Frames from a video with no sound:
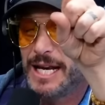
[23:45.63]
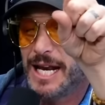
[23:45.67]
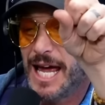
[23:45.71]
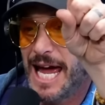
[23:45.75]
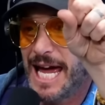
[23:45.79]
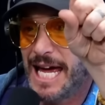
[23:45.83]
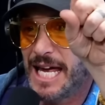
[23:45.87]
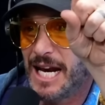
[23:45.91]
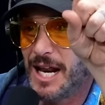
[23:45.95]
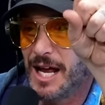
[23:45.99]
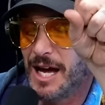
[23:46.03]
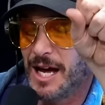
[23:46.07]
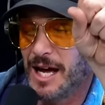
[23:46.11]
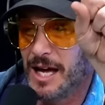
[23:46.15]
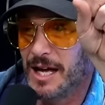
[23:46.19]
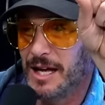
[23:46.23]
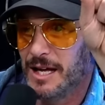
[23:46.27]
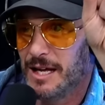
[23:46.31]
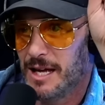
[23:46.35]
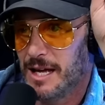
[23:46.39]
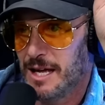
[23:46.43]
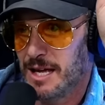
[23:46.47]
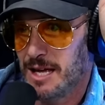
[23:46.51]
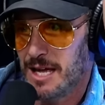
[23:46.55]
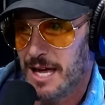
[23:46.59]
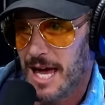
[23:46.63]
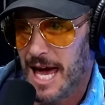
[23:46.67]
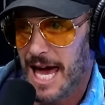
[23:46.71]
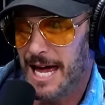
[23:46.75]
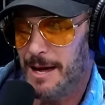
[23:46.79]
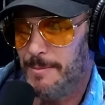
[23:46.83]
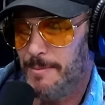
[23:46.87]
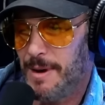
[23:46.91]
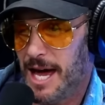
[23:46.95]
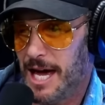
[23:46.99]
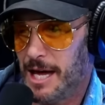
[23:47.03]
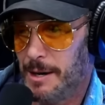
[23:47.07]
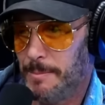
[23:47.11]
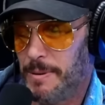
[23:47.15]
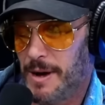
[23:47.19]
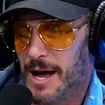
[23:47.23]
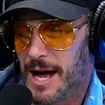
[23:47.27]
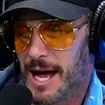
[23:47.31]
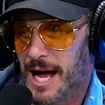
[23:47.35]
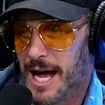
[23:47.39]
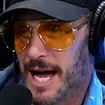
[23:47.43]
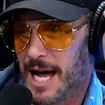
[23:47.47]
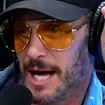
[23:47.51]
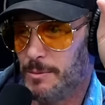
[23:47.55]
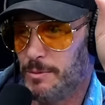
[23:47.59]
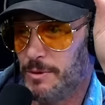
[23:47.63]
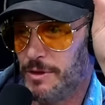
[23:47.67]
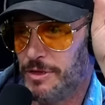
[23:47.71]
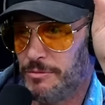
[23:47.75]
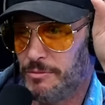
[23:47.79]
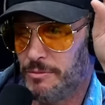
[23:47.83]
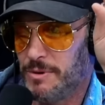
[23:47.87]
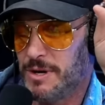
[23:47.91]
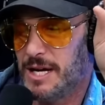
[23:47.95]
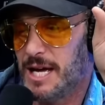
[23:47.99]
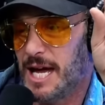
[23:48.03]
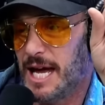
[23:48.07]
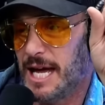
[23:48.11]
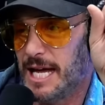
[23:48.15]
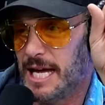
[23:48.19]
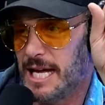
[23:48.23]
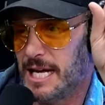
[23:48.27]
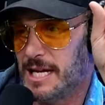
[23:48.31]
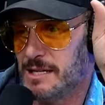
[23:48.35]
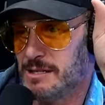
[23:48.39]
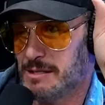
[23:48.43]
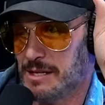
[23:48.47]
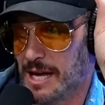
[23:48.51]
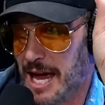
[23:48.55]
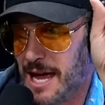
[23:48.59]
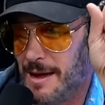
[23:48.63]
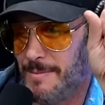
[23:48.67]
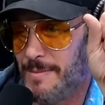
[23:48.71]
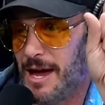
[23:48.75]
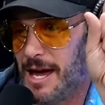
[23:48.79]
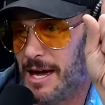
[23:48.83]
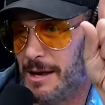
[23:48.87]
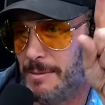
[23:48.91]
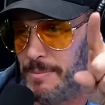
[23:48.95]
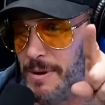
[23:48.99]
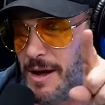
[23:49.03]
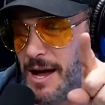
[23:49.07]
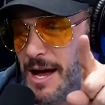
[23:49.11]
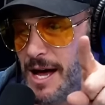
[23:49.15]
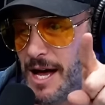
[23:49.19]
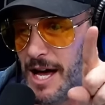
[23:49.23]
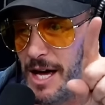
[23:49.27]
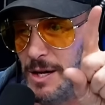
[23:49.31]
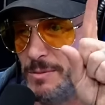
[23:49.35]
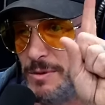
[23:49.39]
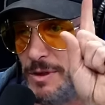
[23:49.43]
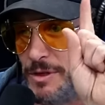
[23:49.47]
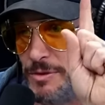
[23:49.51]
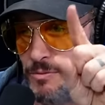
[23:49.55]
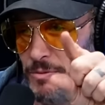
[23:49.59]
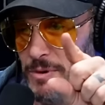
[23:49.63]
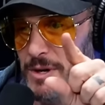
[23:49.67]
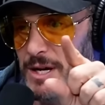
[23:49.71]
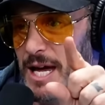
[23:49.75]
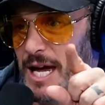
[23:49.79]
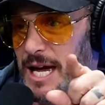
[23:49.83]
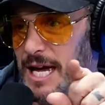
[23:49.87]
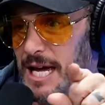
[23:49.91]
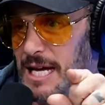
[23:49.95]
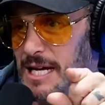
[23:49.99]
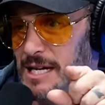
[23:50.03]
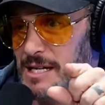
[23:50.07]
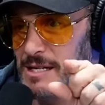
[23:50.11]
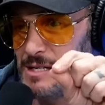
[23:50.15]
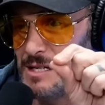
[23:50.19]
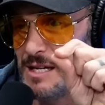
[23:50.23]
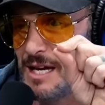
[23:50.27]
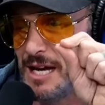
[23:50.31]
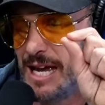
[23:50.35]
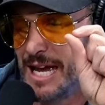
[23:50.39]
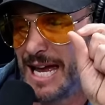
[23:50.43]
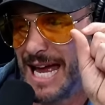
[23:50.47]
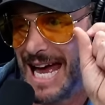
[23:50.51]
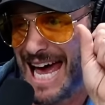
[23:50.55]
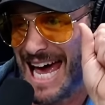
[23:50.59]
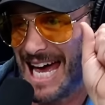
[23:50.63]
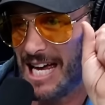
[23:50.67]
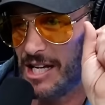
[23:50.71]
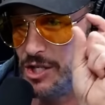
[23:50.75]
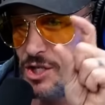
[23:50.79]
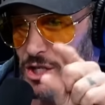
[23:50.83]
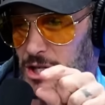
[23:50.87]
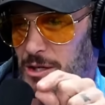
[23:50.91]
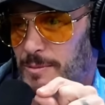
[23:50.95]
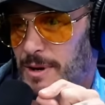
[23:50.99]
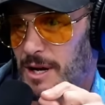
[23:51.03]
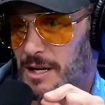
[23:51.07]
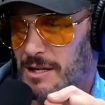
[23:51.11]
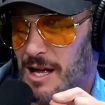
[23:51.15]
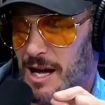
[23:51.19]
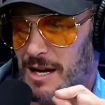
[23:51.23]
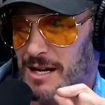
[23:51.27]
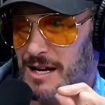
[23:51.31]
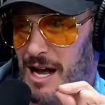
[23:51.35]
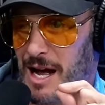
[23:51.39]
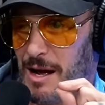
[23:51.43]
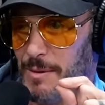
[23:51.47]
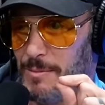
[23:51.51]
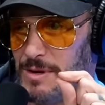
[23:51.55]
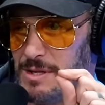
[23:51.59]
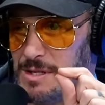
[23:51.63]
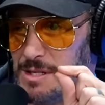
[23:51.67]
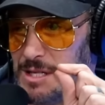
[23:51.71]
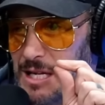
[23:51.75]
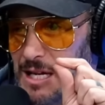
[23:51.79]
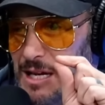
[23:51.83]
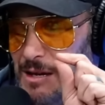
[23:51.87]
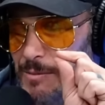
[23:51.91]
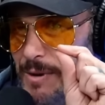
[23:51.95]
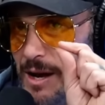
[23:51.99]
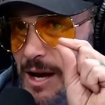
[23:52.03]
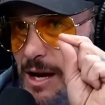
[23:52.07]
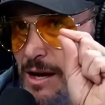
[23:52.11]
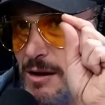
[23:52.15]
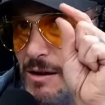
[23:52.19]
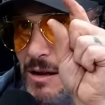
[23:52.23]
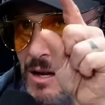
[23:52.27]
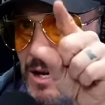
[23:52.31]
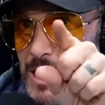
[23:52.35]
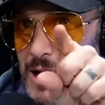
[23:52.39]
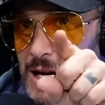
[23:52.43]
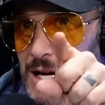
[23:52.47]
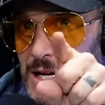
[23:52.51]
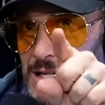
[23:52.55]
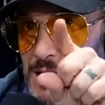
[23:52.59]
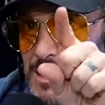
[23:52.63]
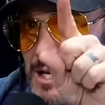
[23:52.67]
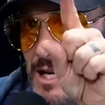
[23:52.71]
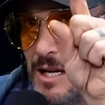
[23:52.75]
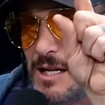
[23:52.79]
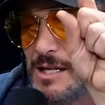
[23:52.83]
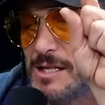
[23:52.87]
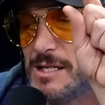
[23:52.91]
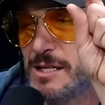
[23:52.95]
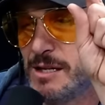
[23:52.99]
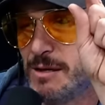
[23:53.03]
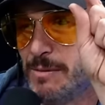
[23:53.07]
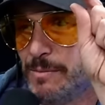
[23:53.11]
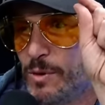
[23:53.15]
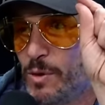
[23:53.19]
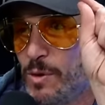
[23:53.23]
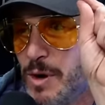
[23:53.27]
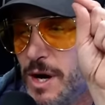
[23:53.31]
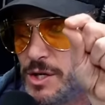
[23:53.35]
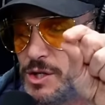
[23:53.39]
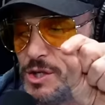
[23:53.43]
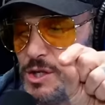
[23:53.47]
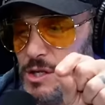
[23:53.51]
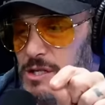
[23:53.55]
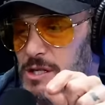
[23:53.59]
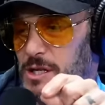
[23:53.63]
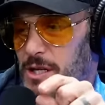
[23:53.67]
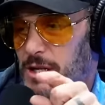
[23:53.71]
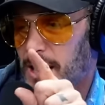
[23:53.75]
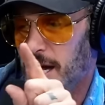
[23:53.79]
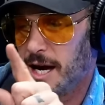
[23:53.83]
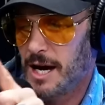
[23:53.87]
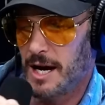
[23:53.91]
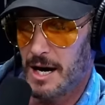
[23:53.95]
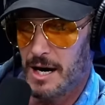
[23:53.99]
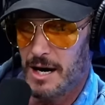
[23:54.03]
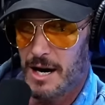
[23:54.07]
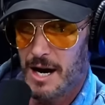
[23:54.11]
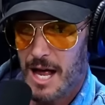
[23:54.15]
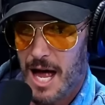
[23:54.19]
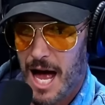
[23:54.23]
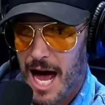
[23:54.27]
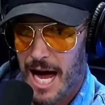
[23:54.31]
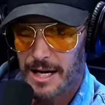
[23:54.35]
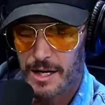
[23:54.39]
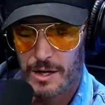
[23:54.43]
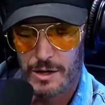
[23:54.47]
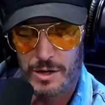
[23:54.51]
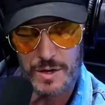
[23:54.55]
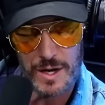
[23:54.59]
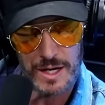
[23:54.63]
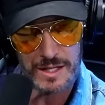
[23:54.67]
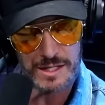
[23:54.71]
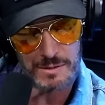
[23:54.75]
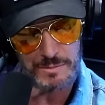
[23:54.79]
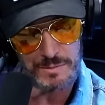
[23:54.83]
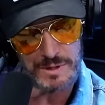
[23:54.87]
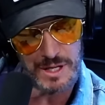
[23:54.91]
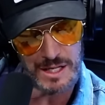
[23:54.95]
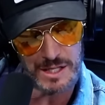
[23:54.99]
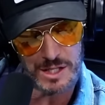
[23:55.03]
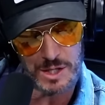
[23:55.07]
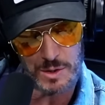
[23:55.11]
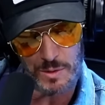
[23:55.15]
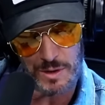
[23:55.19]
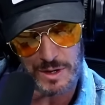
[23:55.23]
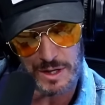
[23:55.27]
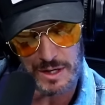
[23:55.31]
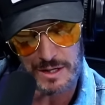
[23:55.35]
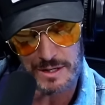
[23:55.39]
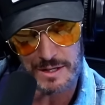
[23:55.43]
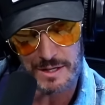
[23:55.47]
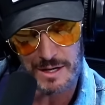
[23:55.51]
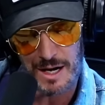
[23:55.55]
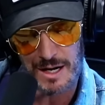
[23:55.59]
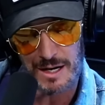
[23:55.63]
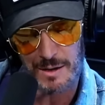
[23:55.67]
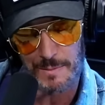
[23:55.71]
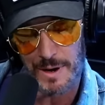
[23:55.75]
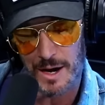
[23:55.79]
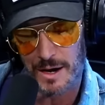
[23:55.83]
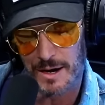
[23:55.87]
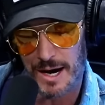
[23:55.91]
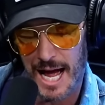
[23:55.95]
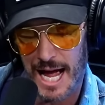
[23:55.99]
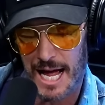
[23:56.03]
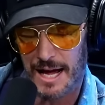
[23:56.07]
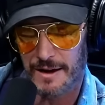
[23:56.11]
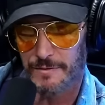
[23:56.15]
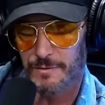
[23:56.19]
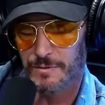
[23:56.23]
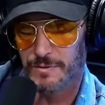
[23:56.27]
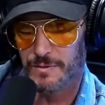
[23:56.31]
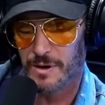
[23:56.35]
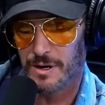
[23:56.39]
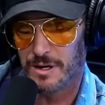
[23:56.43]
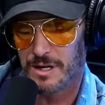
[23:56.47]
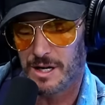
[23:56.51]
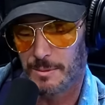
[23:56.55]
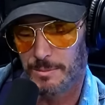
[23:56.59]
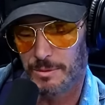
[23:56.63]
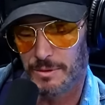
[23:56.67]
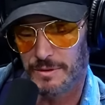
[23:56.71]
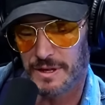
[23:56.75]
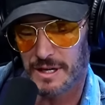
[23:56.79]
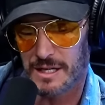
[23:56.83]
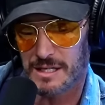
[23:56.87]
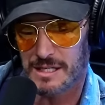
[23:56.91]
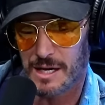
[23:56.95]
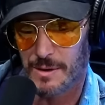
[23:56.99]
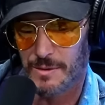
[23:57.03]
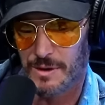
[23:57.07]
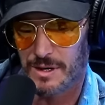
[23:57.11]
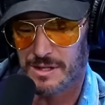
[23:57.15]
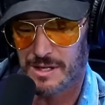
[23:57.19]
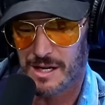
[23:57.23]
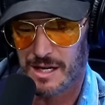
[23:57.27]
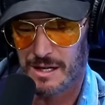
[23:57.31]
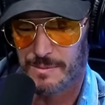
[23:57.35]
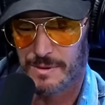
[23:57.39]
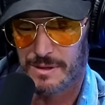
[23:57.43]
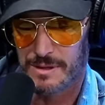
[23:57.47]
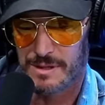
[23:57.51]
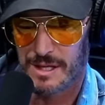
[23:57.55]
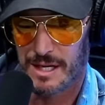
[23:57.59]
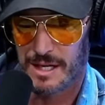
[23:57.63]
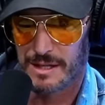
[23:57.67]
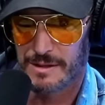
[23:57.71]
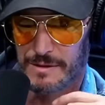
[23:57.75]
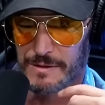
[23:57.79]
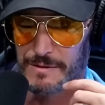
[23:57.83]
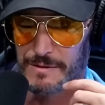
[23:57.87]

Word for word: and uh Hey Maaan Pod with three A's, Hey Maaan Pod with three A's at gmail.com is the email. Send us some questions in there. I know you had some things you wanted to talk about. I have a couple things I want to talk about today too.